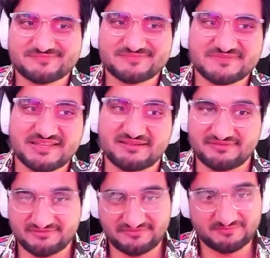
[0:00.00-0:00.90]

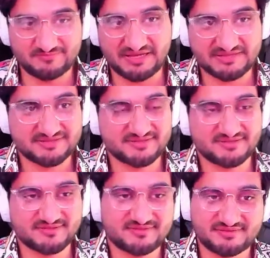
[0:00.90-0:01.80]
then back to
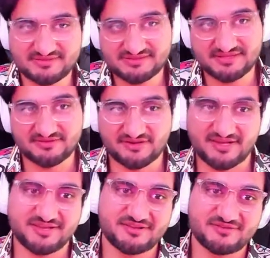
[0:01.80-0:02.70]
this other
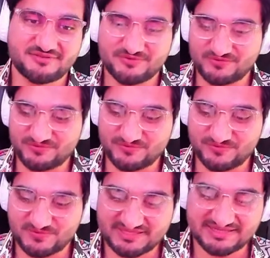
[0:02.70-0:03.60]
kid
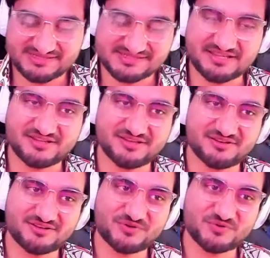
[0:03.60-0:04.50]
who gets that
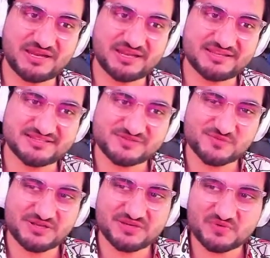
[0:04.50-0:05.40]
little grain, just
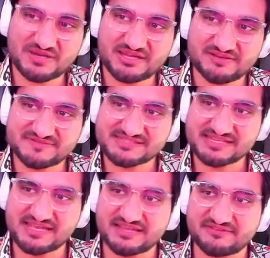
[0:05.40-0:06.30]
one grain of
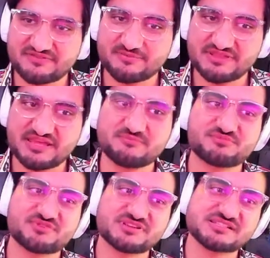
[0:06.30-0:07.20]
sand from the
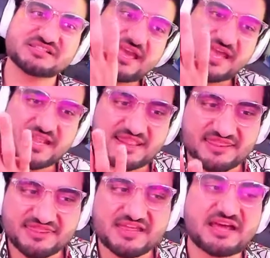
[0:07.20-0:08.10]
Empress, and
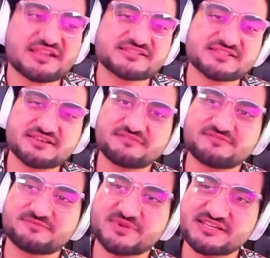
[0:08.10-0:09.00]
that is
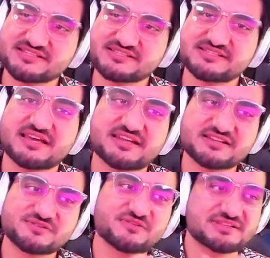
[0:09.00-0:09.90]
enough, because that
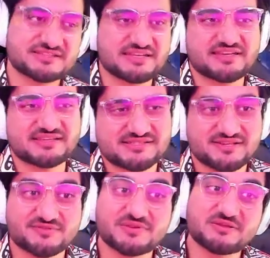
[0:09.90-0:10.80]
is all it takes
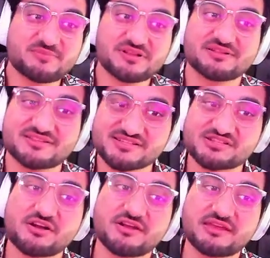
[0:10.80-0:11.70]
to rebuild, to
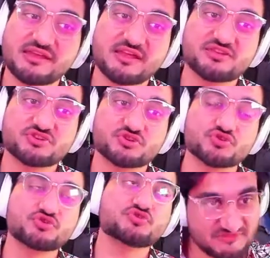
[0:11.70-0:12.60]
start again,
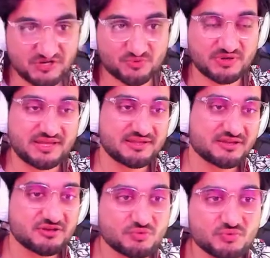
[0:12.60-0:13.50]
to create a
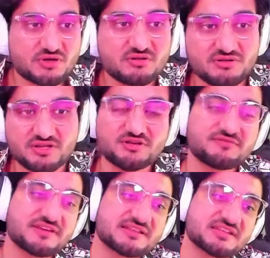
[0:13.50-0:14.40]
new world, a new
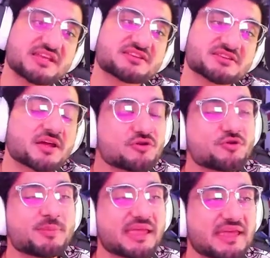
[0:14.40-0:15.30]
Fantasia, a new
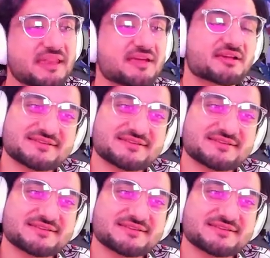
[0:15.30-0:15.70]
beginning.